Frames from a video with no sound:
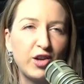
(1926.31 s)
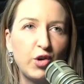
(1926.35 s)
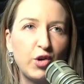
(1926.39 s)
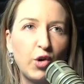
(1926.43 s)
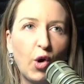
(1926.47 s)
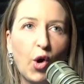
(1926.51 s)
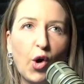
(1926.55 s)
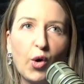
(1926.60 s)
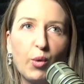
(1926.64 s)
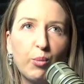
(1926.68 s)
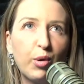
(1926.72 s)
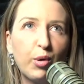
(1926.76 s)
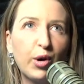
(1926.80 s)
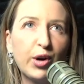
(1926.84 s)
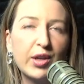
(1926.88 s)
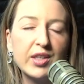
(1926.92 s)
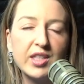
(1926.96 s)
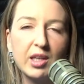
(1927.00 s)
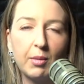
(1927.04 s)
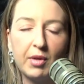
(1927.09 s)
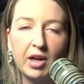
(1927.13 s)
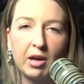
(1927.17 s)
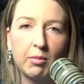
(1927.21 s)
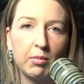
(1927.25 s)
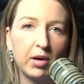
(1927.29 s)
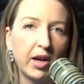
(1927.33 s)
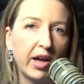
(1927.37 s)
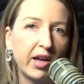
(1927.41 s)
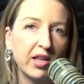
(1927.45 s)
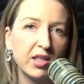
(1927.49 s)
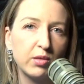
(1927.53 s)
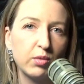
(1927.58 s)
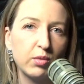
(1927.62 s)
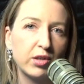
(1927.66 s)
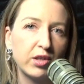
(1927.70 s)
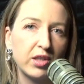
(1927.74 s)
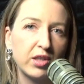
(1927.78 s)
You're not putting something in
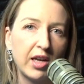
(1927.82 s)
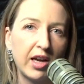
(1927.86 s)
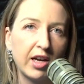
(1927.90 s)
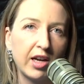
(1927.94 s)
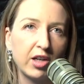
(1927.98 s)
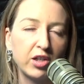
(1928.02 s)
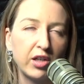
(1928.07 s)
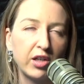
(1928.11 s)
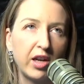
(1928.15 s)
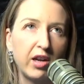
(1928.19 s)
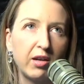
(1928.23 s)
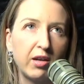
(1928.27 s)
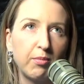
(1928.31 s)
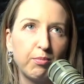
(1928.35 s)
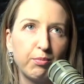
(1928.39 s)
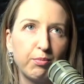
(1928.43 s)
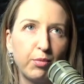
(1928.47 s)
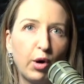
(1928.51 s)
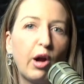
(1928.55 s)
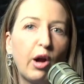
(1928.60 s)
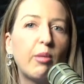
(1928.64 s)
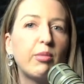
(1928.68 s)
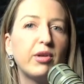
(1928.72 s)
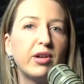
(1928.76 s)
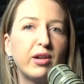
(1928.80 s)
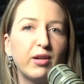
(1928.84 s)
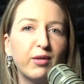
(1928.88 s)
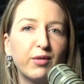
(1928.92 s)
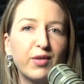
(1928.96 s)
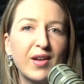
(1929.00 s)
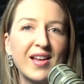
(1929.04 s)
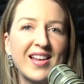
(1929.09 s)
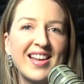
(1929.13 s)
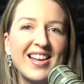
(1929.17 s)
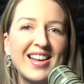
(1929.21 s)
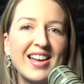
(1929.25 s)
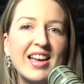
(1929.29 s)
place which is actually
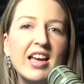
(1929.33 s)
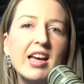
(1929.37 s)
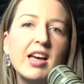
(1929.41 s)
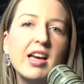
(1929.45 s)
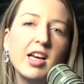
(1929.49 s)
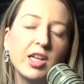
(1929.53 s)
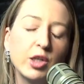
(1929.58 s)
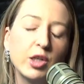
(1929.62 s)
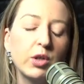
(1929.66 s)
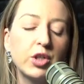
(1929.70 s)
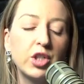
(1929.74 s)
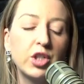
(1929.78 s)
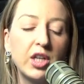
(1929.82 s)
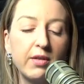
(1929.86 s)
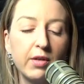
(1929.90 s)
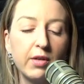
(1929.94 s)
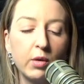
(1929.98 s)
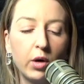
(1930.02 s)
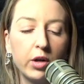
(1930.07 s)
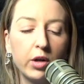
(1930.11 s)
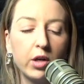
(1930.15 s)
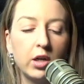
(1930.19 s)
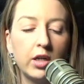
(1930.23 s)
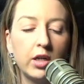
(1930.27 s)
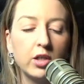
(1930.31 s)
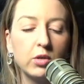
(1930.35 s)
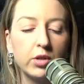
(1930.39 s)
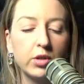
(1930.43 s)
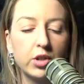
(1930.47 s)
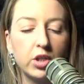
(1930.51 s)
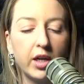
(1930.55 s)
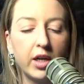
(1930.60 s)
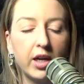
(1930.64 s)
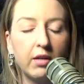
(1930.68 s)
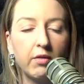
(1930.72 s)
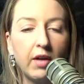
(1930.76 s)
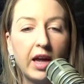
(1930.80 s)
prohibitive to achieving what you need
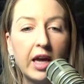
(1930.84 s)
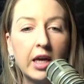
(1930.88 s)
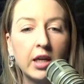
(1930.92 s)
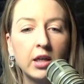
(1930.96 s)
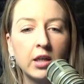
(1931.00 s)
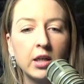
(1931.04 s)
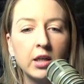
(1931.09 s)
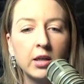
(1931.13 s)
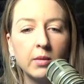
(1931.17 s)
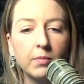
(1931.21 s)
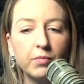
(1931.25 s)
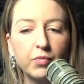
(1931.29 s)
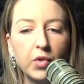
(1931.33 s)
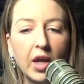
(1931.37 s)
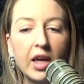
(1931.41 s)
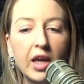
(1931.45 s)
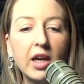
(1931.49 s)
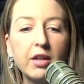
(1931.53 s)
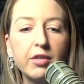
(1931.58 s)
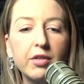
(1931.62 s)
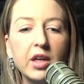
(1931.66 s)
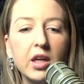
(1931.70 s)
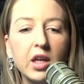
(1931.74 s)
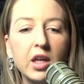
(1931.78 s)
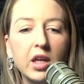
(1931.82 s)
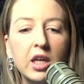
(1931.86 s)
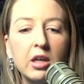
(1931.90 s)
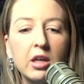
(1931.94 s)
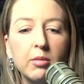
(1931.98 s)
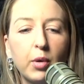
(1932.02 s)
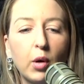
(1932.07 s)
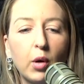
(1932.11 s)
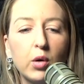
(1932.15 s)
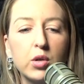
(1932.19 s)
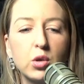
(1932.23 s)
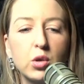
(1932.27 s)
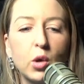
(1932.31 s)
to achieve. And I think
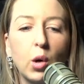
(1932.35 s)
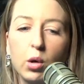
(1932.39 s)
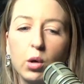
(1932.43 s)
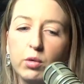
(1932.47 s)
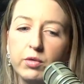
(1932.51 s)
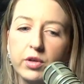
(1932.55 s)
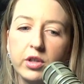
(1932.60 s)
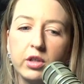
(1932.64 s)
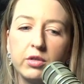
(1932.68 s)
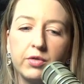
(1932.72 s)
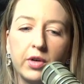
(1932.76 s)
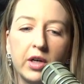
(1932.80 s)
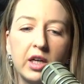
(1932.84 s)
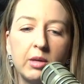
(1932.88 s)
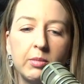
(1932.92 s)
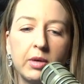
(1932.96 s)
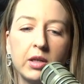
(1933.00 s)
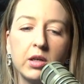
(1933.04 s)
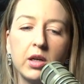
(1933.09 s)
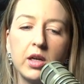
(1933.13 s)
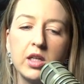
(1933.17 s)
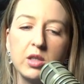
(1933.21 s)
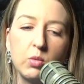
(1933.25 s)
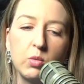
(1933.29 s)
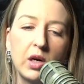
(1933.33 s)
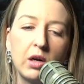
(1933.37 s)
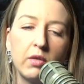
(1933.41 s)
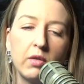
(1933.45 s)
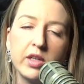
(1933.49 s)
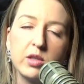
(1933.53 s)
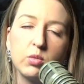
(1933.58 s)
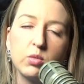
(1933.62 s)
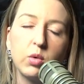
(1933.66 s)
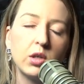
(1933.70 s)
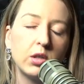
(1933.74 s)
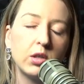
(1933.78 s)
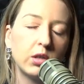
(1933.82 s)
in a post-COVID environment as
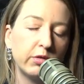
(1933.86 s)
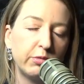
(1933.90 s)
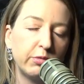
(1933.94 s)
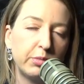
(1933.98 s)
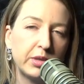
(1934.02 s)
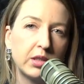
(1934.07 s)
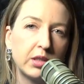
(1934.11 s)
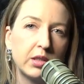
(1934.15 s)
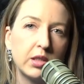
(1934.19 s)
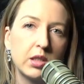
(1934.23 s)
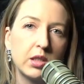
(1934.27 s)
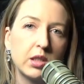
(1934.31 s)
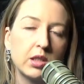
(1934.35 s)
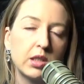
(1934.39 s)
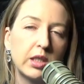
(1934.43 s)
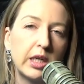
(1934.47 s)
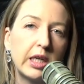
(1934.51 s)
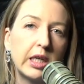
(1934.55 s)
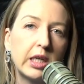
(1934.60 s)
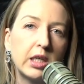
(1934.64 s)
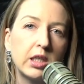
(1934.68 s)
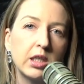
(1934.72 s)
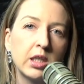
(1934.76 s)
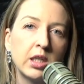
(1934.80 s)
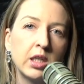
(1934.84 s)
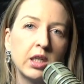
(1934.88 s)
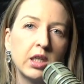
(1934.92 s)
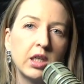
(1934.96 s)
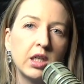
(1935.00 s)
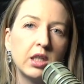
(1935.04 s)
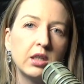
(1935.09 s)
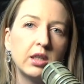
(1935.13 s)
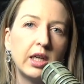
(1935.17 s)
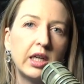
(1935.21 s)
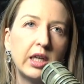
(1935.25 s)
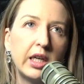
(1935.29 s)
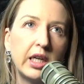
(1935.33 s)
well, that's what a lot of businesses need.
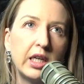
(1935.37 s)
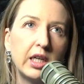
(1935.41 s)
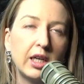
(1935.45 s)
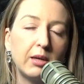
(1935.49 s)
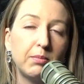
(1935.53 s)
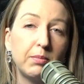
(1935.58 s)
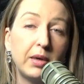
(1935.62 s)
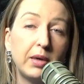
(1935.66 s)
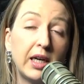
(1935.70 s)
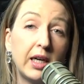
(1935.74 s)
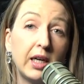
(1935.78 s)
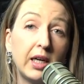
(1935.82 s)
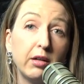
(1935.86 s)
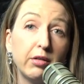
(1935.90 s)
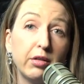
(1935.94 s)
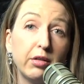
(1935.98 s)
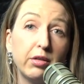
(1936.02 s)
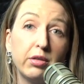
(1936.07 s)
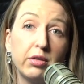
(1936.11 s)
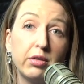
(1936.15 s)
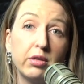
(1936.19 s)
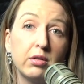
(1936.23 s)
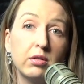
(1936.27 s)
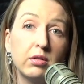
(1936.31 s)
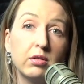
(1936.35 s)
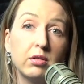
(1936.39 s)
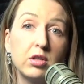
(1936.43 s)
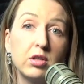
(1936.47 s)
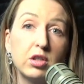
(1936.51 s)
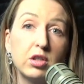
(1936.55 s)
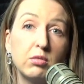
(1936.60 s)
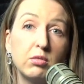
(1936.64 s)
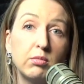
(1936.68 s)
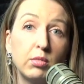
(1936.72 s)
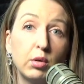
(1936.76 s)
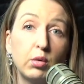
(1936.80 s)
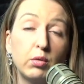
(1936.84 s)
They need a path
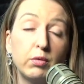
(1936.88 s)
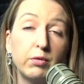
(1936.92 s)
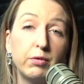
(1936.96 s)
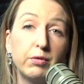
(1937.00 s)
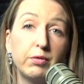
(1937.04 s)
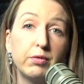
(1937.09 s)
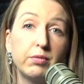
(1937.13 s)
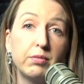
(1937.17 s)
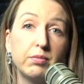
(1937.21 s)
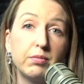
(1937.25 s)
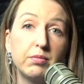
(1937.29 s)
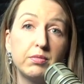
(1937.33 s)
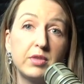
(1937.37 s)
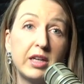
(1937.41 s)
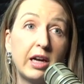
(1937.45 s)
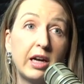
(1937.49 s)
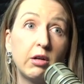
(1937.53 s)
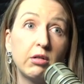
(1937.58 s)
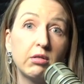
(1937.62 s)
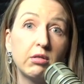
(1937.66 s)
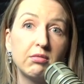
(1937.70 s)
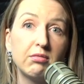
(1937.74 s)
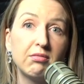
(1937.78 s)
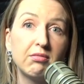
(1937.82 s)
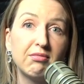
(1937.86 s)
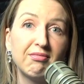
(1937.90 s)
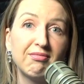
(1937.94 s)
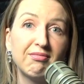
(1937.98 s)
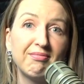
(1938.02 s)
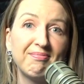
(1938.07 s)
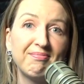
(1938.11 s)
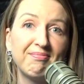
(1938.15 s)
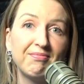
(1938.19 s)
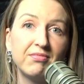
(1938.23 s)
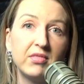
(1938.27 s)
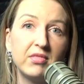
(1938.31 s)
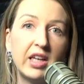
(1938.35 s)
to move down.
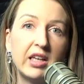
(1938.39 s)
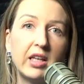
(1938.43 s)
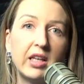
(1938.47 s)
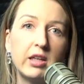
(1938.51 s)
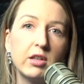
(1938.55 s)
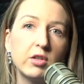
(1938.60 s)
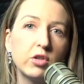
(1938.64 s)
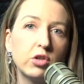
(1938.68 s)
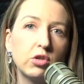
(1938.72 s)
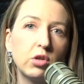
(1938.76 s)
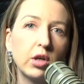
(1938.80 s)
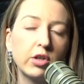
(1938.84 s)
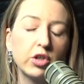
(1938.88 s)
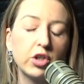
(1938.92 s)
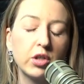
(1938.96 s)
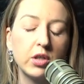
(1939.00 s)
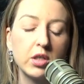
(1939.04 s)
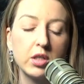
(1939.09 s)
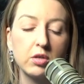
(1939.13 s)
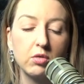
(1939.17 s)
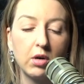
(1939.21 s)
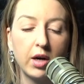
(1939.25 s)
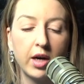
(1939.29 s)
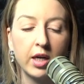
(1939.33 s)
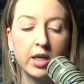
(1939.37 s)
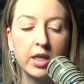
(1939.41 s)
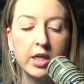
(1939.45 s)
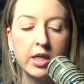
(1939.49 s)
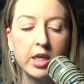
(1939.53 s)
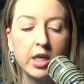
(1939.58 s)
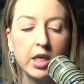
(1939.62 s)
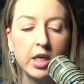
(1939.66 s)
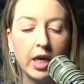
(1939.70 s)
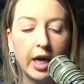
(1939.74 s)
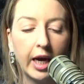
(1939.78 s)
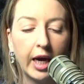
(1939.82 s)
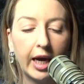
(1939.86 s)
They need instructions, right?
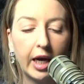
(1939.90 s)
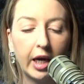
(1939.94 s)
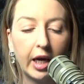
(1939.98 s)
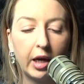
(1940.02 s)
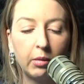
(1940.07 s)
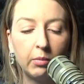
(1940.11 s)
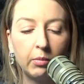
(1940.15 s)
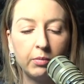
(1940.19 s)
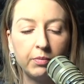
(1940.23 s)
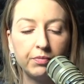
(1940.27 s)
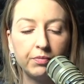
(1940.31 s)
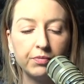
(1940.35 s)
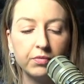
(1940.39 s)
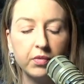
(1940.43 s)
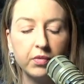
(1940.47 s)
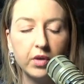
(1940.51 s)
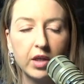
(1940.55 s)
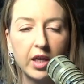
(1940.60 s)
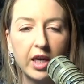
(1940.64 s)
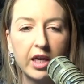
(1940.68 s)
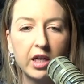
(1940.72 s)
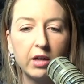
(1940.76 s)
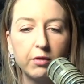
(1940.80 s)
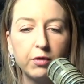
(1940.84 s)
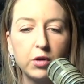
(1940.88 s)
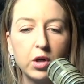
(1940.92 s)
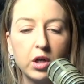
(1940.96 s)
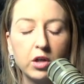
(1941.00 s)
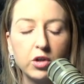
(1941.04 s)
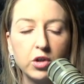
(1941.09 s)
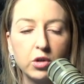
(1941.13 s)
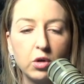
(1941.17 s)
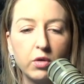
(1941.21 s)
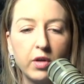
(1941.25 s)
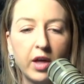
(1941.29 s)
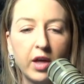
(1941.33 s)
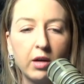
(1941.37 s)
And if you
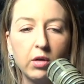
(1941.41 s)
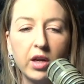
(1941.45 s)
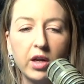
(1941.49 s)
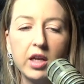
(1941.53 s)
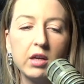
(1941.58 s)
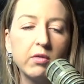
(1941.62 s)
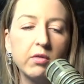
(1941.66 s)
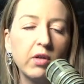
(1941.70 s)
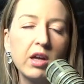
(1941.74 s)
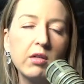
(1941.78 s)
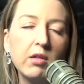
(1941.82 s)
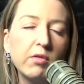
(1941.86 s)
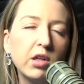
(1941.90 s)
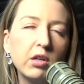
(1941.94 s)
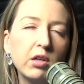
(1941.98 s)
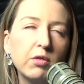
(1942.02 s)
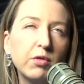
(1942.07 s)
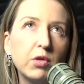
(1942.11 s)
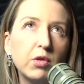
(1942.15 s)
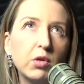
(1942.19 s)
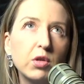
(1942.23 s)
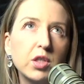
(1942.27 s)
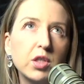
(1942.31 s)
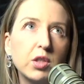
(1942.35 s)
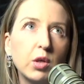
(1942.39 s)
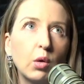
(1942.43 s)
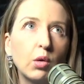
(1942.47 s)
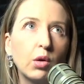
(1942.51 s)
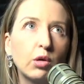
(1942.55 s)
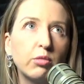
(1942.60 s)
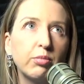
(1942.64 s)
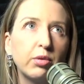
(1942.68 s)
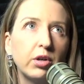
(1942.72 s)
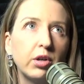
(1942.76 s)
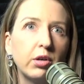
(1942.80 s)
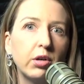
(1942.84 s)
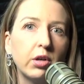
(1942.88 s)
can do that, even if you're a
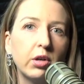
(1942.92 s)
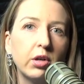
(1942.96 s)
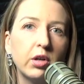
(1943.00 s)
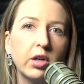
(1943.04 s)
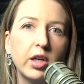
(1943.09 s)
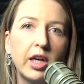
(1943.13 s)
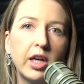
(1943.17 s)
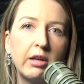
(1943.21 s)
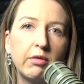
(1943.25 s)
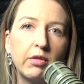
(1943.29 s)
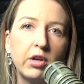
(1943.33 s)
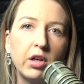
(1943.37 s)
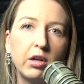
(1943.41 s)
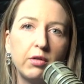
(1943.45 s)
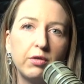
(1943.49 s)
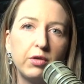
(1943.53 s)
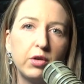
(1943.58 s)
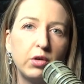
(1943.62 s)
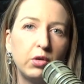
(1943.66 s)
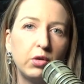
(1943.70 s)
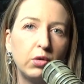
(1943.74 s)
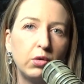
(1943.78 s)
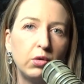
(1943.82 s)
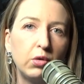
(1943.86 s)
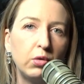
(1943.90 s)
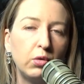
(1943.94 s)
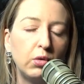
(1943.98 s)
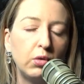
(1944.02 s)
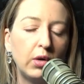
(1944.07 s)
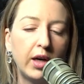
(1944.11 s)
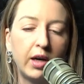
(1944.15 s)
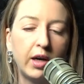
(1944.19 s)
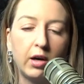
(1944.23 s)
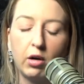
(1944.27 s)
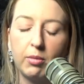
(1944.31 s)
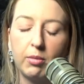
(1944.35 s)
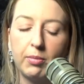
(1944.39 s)
solopreneur, even if
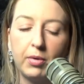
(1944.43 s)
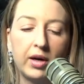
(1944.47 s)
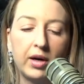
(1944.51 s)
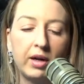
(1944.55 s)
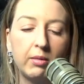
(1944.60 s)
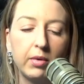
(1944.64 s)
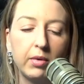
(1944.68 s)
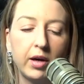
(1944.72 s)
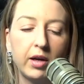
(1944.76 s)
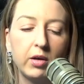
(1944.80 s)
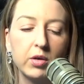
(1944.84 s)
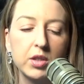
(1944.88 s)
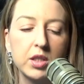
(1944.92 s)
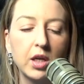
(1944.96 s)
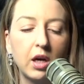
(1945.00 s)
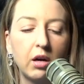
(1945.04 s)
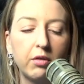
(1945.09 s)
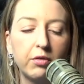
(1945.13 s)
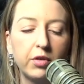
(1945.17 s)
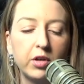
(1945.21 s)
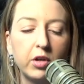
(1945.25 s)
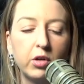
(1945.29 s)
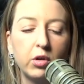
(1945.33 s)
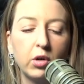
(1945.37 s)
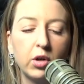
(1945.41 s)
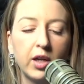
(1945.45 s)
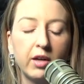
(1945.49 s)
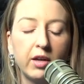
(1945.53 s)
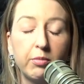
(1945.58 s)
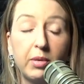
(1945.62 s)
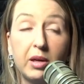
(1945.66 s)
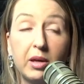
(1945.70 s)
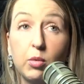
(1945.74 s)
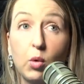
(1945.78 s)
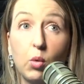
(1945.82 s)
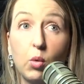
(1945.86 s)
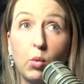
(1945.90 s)
you are operating by yourself and you don't
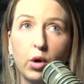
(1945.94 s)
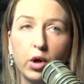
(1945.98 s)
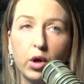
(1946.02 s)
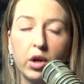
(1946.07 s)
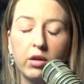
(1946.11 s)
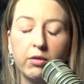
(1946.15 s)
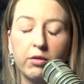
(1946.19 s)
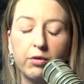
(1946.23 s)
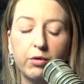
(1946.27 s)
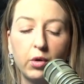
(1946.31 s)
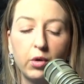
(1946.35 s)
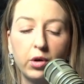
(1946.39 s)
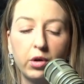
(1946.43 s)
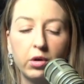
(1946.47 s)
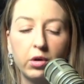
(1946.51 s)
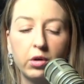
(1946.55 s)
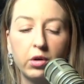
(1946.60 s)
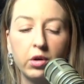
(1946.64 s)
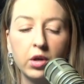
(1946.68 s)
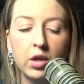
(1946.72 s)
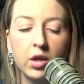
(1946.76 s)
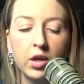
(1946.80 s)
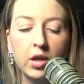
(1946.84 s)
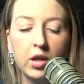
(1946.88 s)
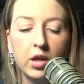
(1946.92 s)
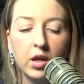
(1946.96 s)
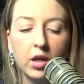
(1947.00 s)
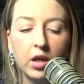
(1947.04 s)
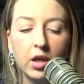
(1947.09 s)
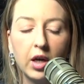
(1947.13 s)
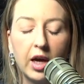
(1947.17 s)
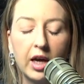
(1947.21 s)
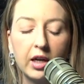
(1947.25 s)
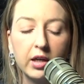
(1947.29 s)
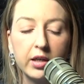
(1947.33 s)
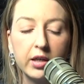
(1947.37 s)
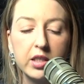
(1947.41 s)
have people working for you,
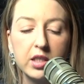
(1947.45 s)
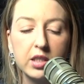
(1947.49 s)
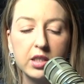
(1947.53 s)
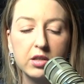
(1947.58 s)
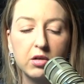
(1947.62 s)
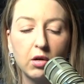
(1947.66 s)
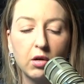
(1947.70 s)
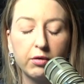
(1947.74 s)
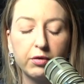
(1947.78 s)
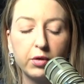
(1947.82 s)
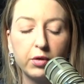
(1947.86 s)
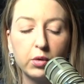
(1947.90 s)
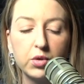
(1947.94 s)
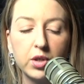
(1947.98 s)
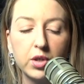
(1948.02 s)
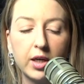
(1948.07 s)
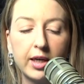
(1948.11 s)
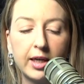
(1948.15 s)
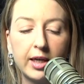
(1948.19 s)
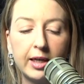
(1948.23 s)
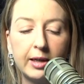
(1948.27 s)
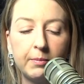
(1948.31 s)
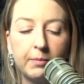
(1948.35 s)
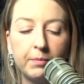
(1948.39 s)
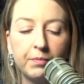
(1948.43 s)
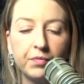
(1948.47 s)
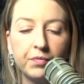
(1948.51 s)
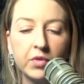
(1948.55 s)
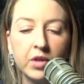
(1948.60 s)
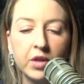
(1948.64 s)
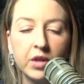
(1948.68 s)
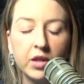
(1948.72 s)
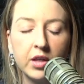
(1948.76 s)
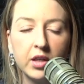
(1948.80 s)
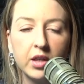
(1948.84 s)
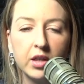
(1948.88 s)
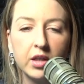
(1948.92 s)
at least not
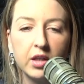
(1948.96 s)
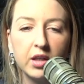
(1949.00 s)
full-time,